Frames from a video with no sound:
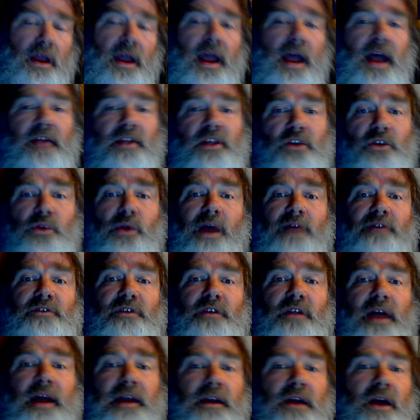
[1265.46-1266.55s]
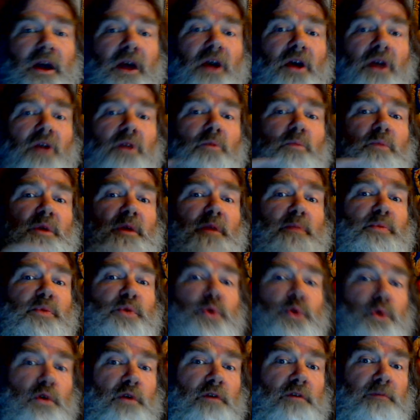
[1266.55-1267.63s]
and then you have to, like, be
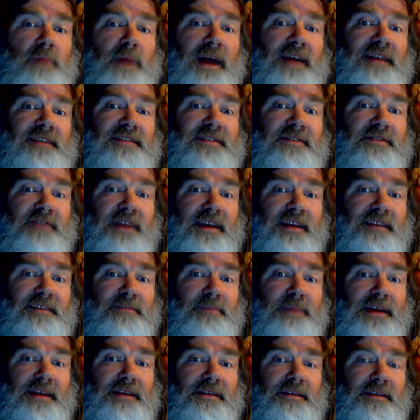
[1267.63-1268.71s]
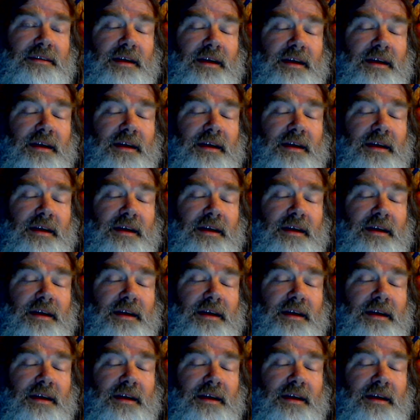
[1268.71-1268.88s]
approved by C-SPAN's